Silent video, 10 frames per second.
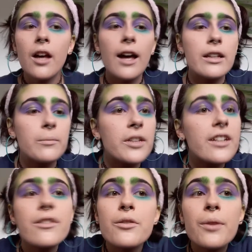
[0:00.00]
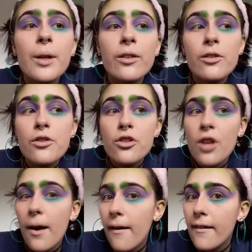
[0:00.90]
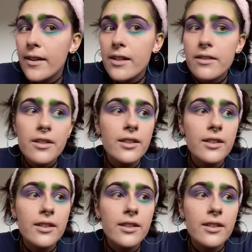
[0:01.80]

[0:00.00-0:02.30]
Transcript: And I'm going to do the other side.